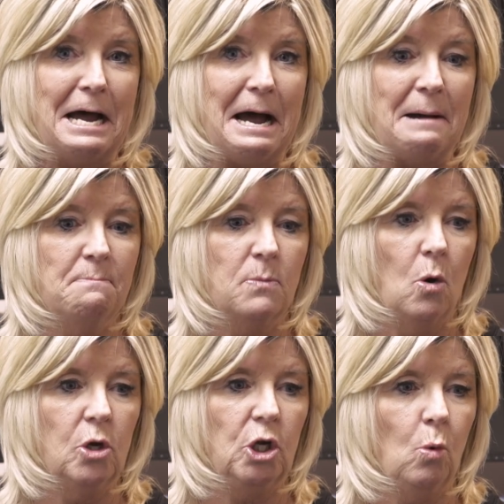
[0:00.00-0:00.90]

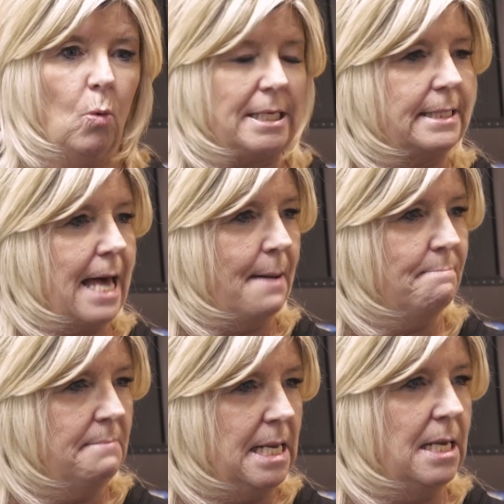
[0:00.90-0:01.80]
you know, what does
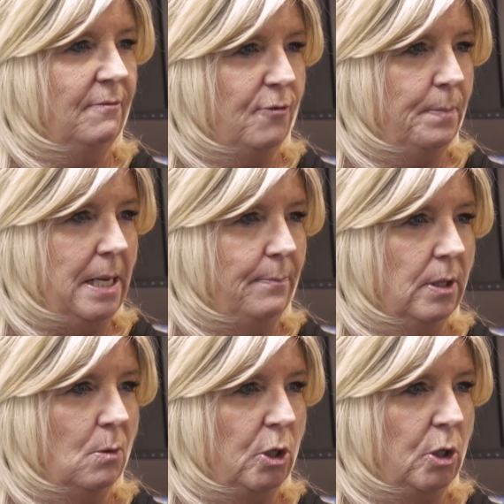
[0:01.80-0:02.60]
that mean for people?